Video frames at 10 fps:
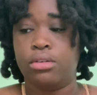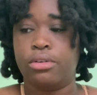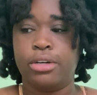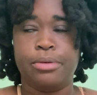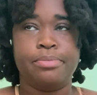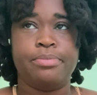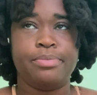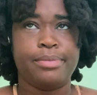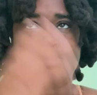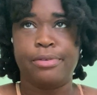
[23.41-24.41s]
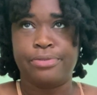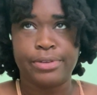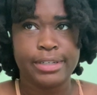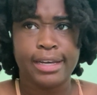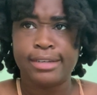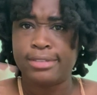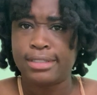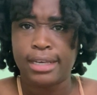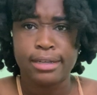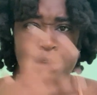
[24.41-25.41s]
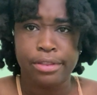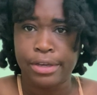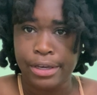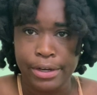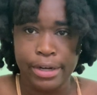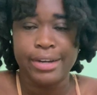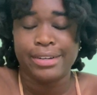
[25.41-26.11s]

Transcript: Or before that, it was like another year.